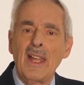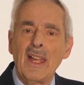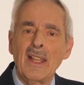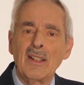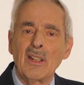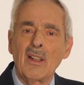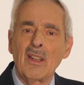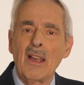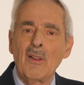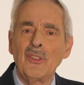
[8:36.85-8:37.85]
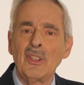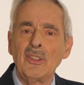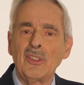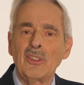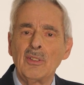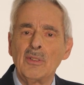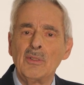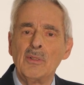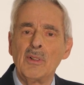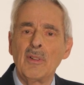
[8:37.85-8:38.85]
and allows this
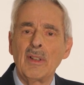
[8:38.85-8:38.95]
to